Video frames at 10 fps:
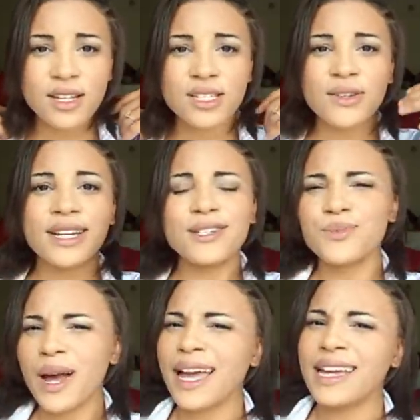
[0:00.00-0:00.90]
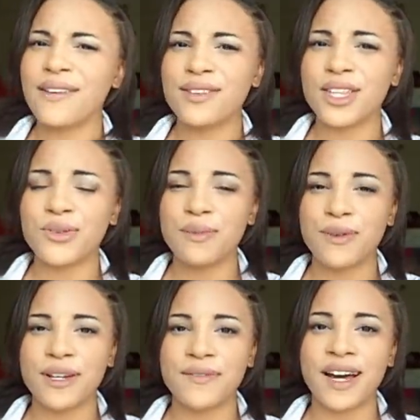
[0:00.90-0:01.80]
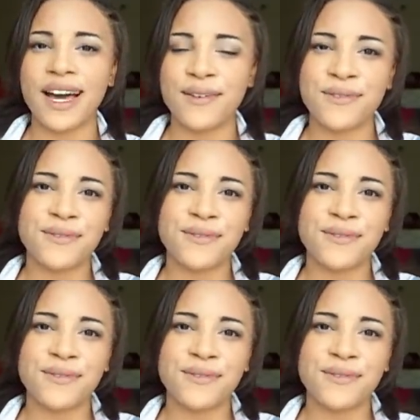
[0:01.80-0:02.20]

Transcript: So here's why I gave it a three point five.